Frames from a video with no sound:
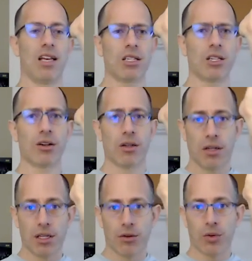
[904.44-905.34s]
So
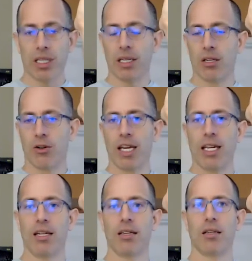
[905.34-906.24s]
you're really
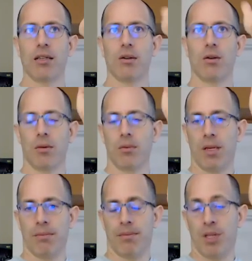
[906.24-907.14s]
creating, or
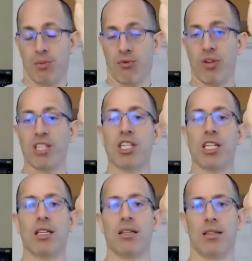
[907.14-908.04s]
you're
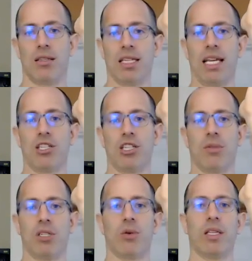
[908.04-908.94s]
bridging the tension
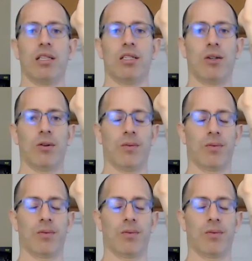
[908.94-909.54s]
between the two.